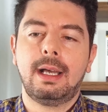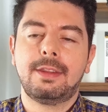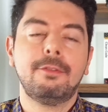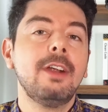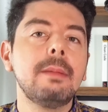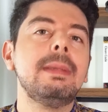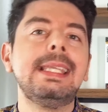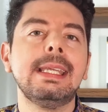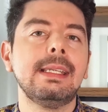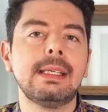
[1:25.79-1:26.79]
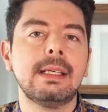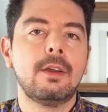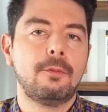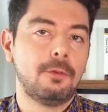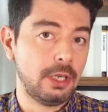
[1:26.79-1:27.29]
the very beginning
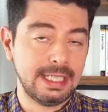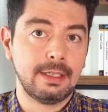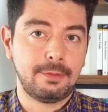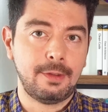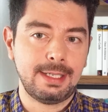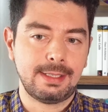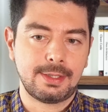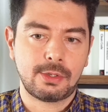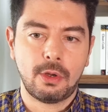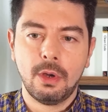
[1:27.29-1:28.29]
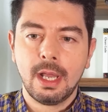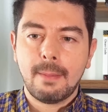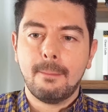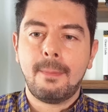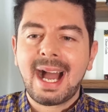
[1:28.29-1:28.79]
for interfaces. So
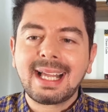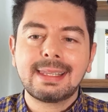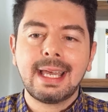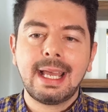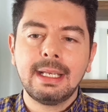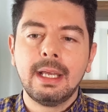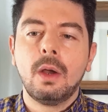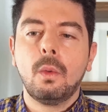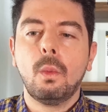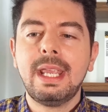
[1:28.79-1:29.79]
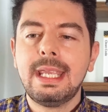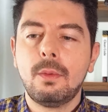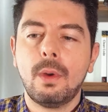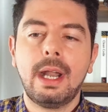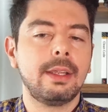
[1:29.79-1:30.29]
back then we
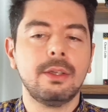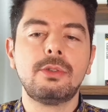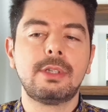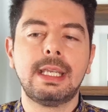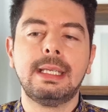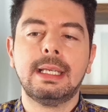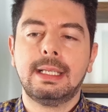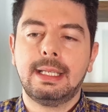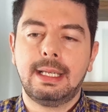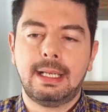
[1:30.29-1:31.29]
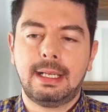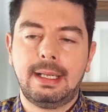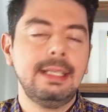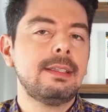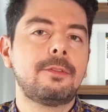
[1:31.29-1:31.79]
were using
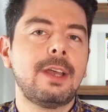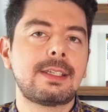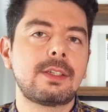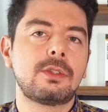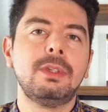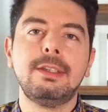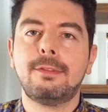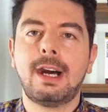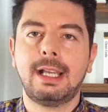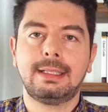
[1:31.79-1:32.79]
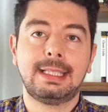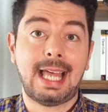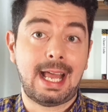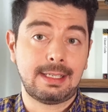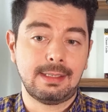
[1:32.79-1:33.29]
interfaces to define
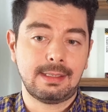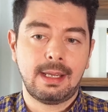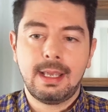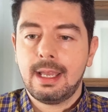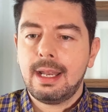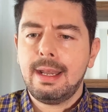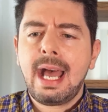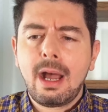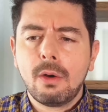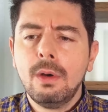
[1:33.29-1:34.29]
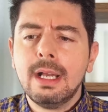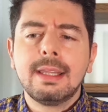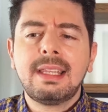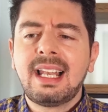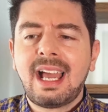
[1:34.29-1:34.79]
classes. Now
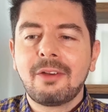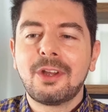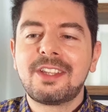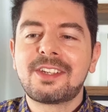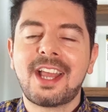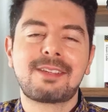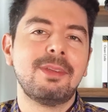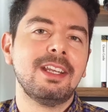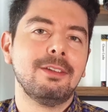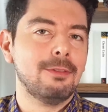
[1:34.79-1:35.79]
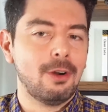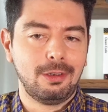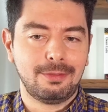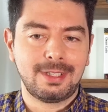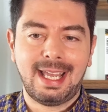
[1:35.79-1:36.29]
the language has been
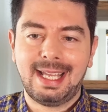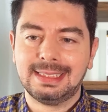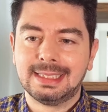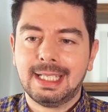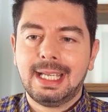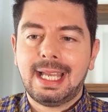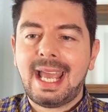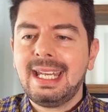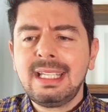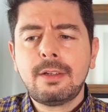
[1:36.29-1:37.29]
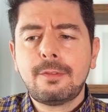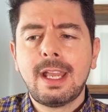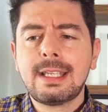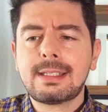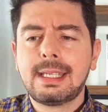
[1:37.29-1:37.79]
evolved, and an
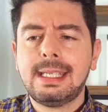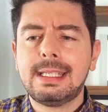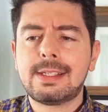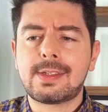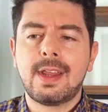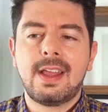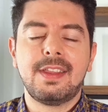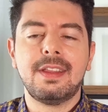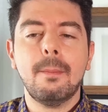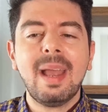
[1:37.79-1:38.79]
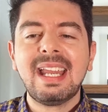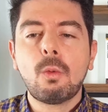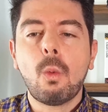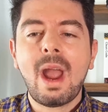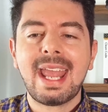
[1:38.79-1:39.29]
interface is the
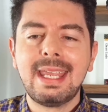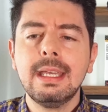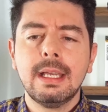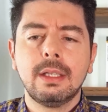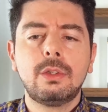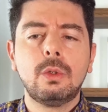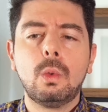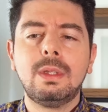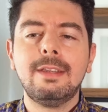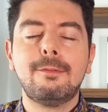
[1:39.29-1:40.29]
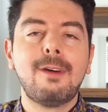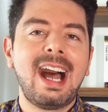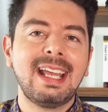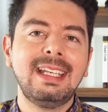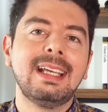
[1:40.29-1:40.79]
main way to
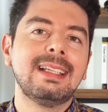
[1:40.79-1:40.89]
define